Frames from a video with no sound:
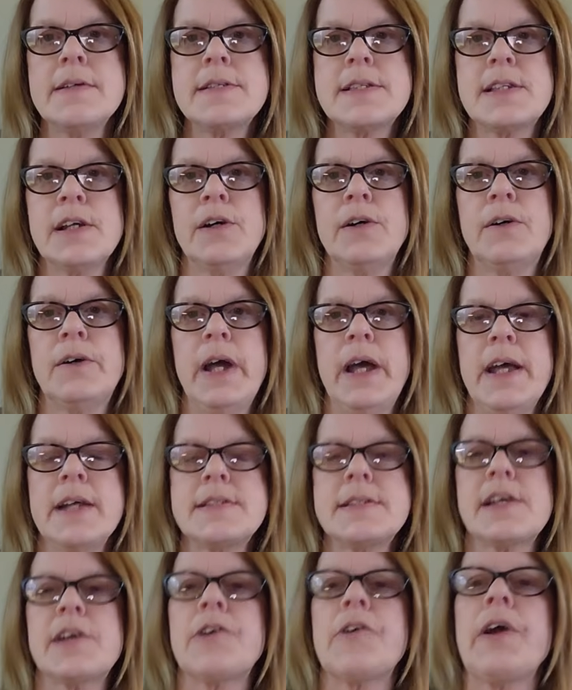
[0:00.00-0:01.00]
So
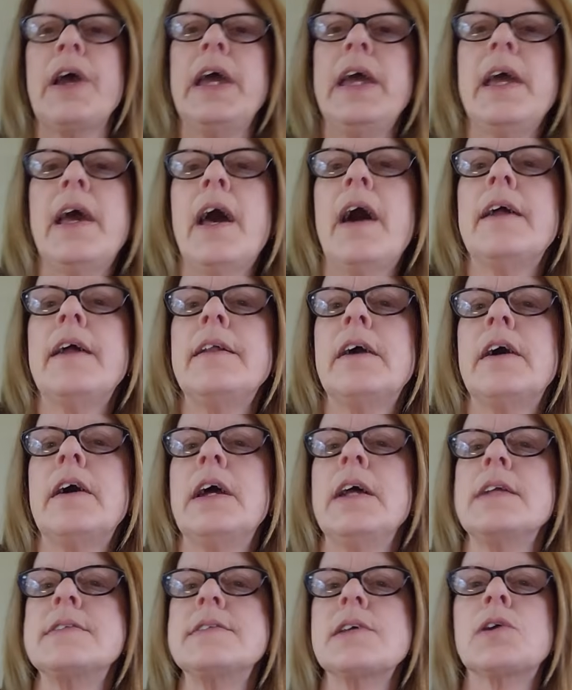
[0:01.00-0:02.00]
it's a great color,
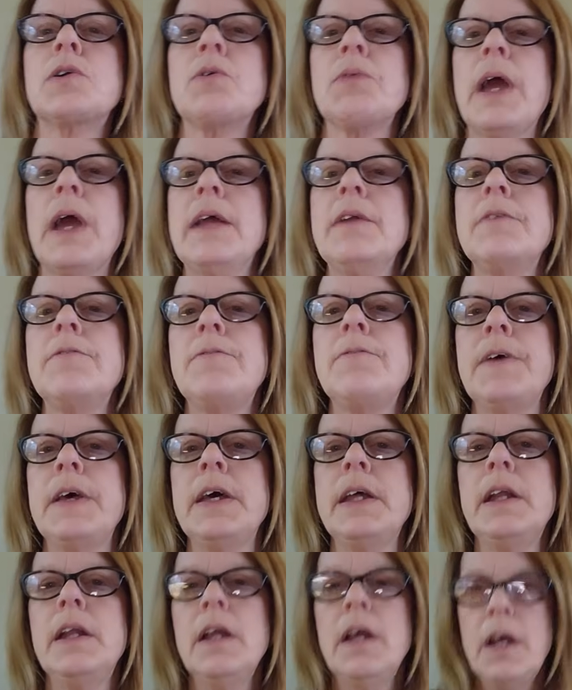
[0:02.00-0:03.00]
it's a great
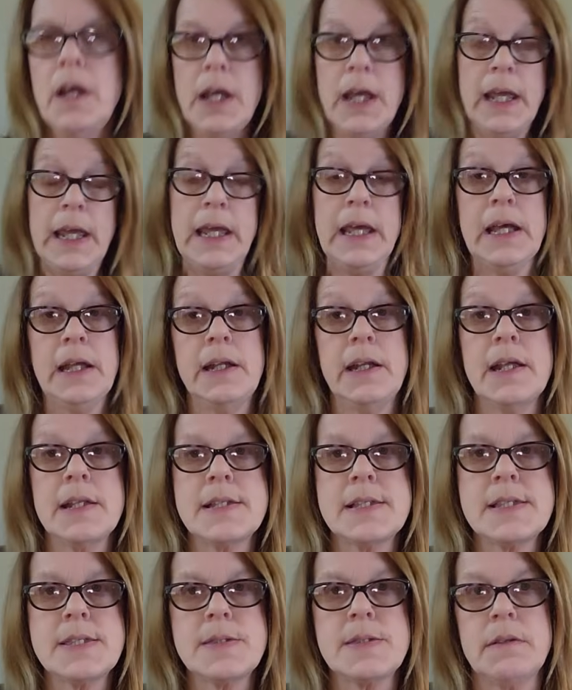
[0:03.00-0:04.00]
fit, and
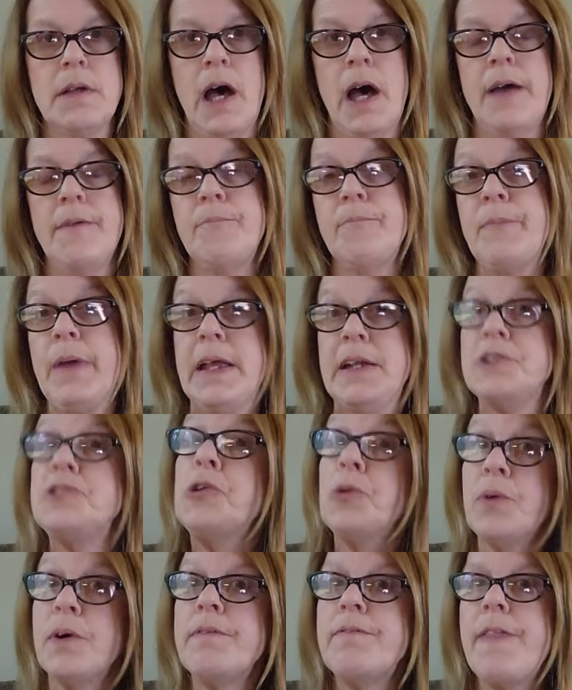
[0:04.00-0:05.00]
I've made
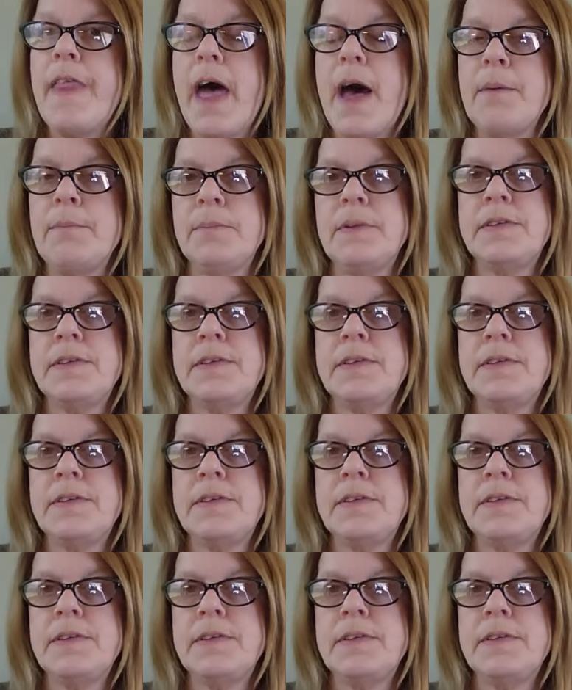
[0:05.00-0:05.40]
2 of them.